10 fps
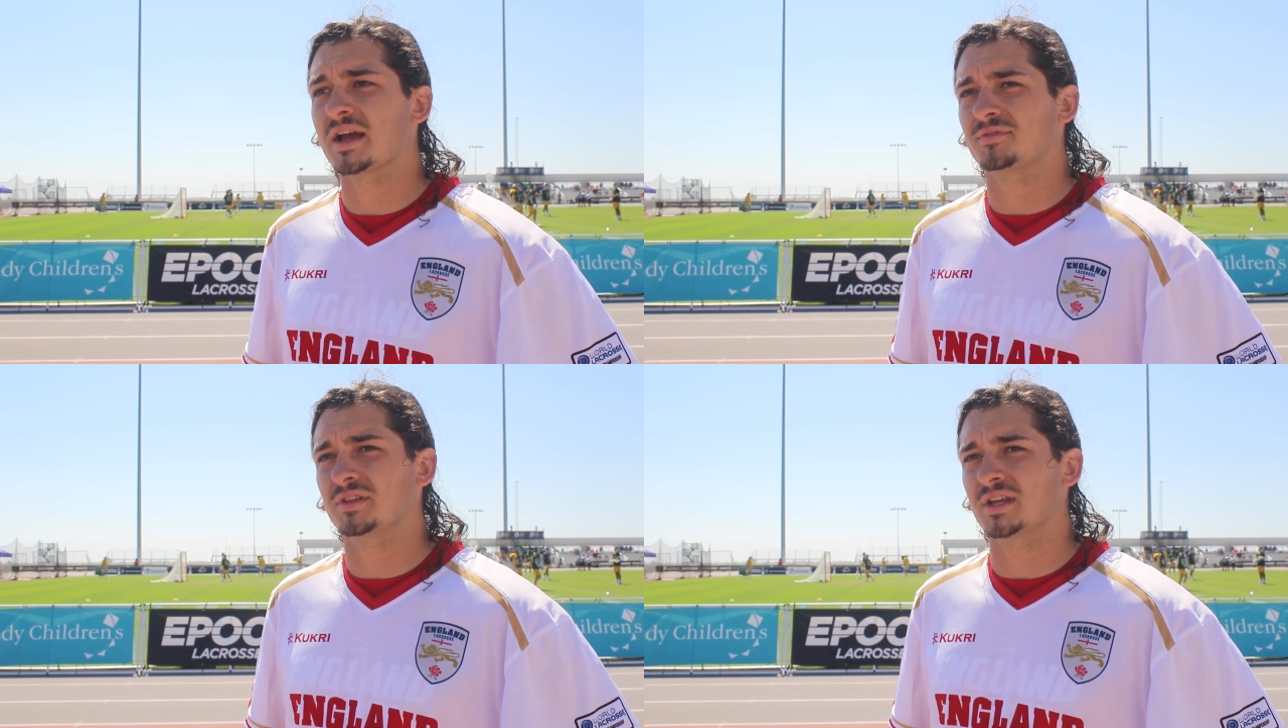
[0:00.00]

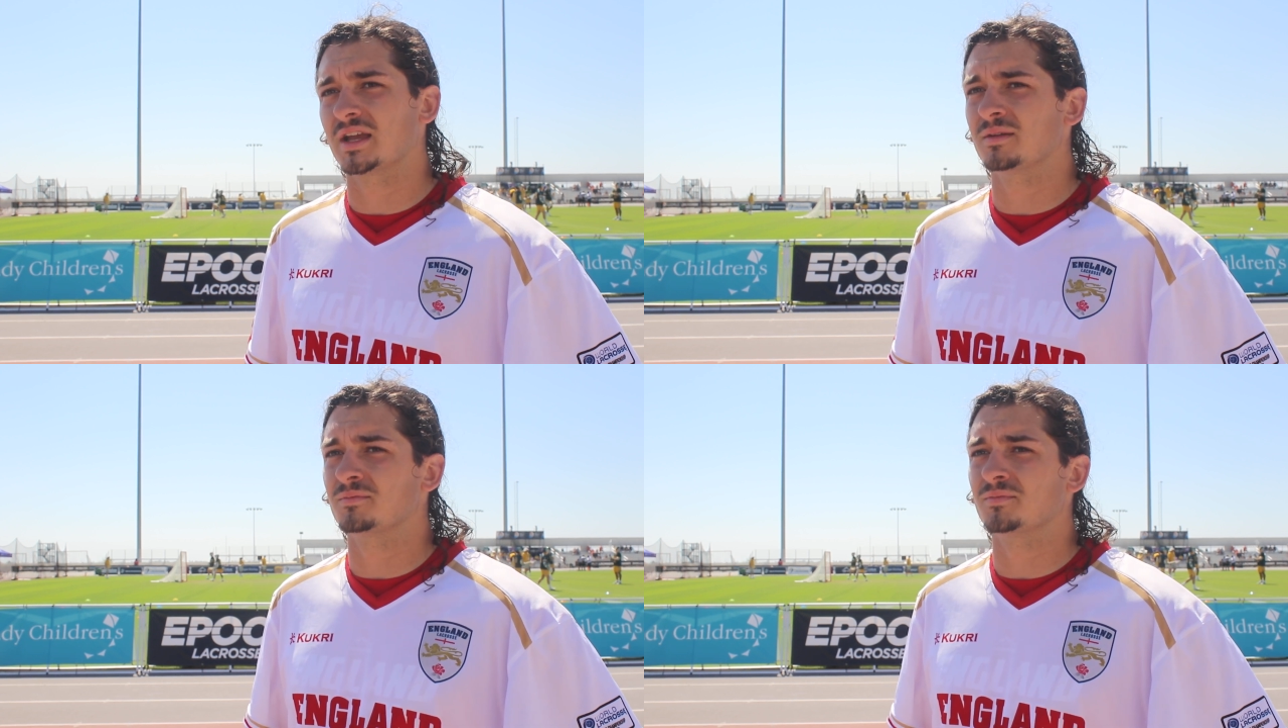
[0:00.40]
after the
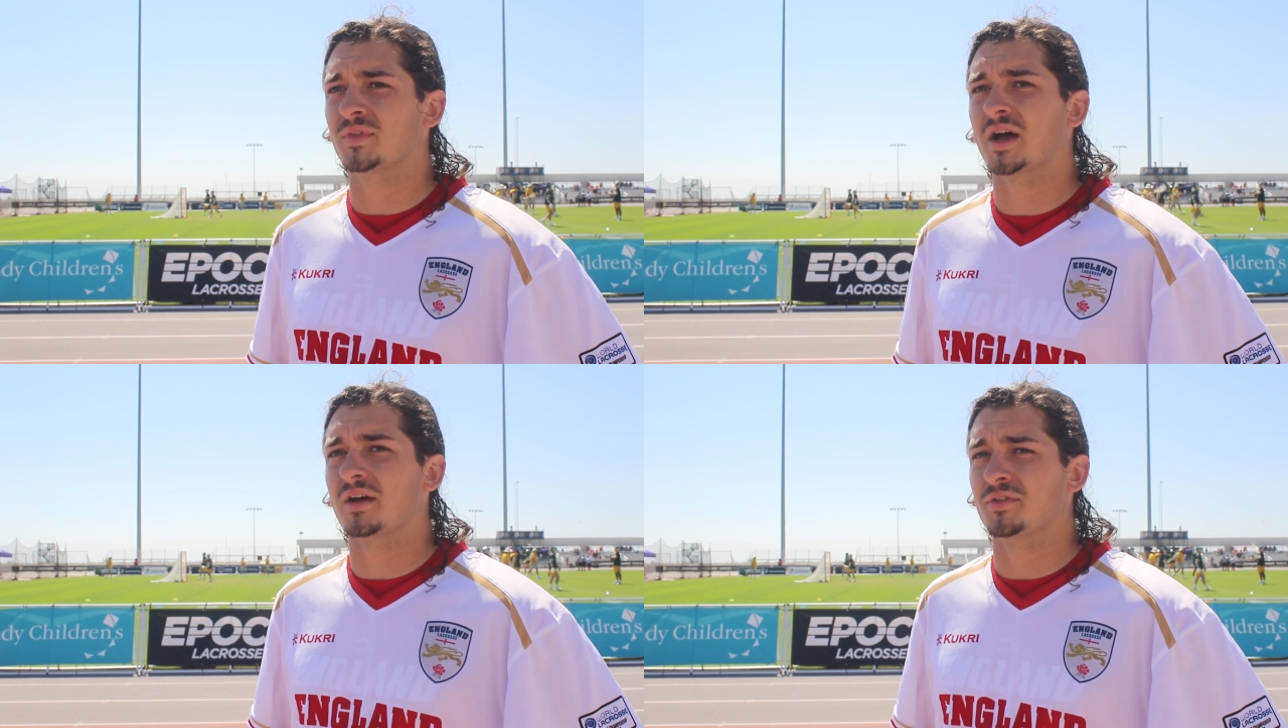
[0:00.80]
game.
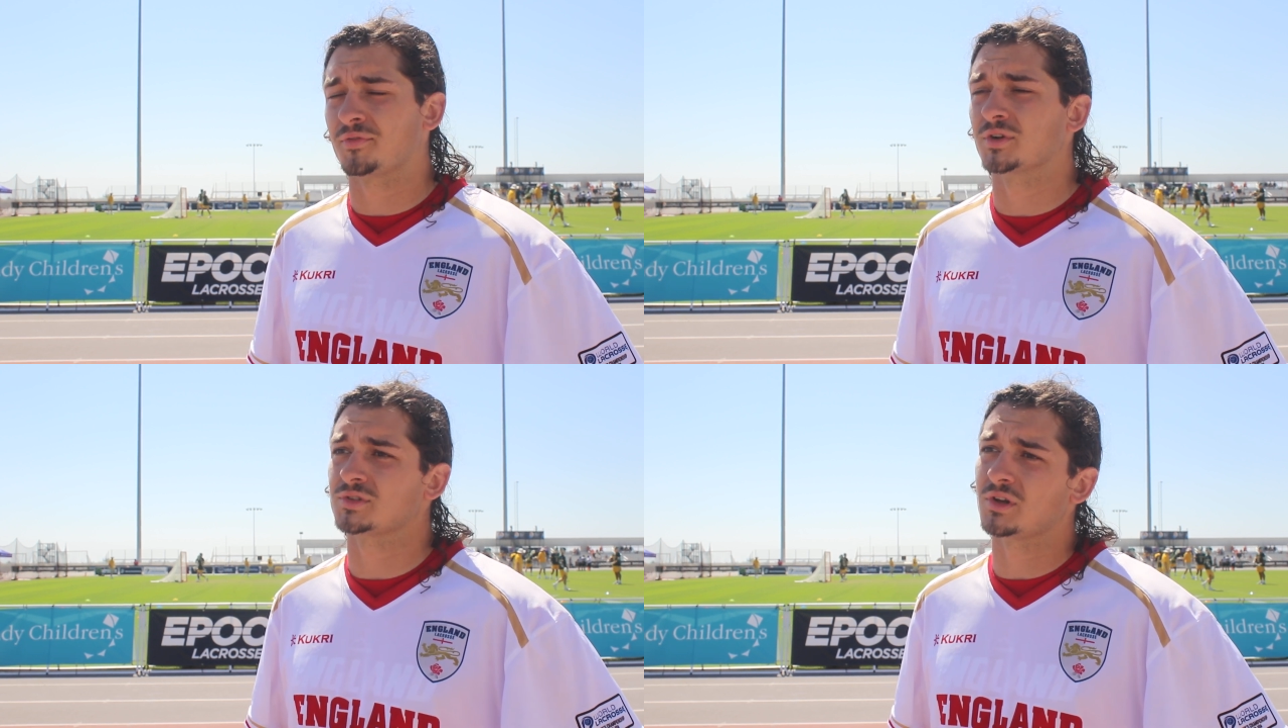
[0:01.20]
The
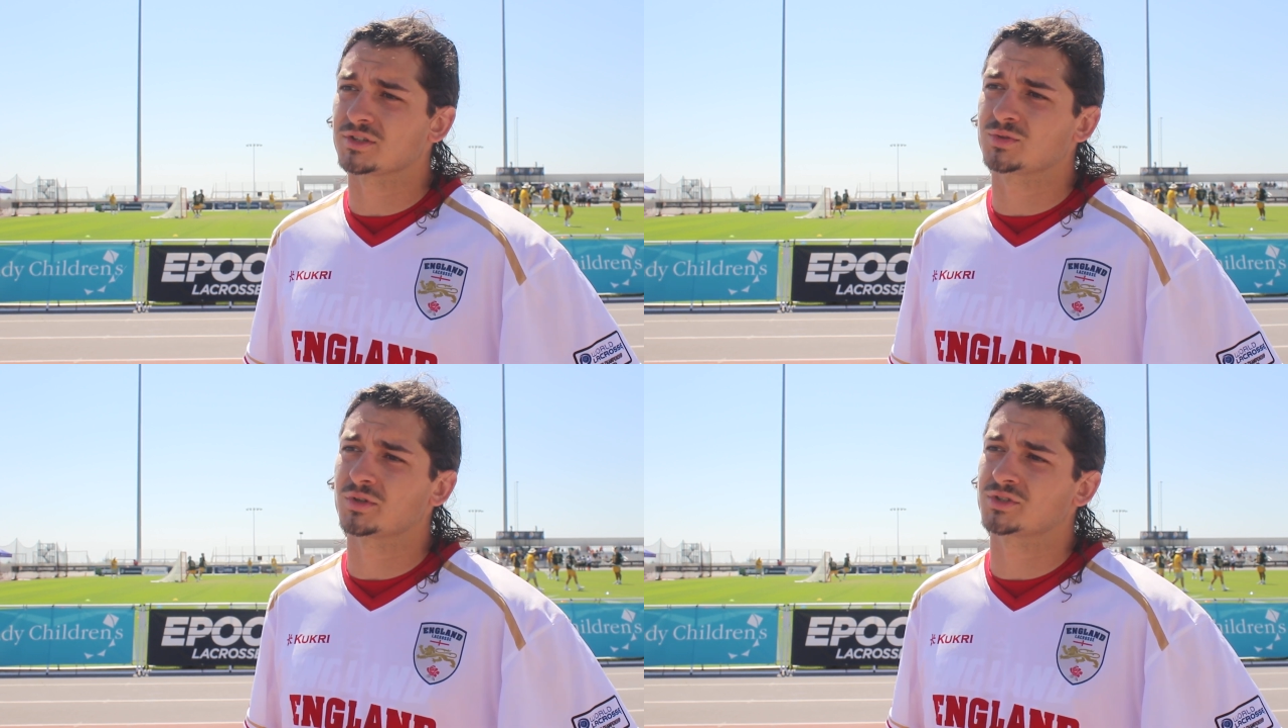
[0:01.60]
first
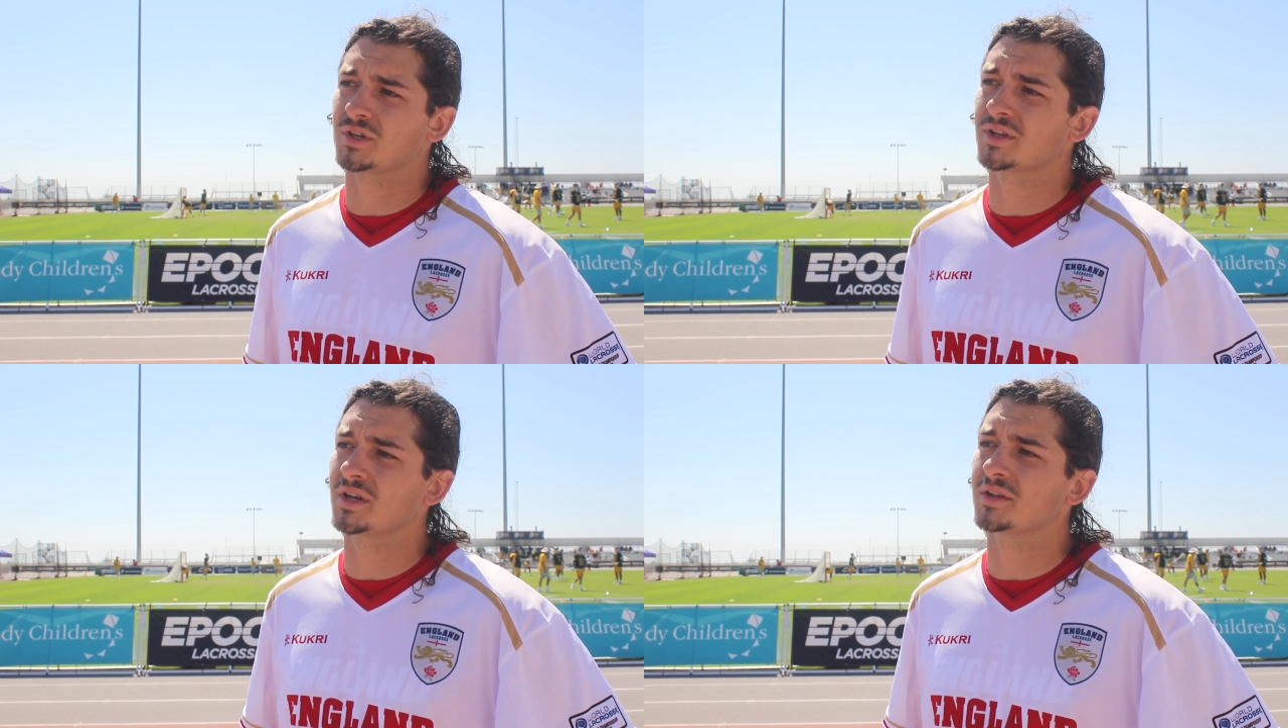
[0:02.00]
loss to Australia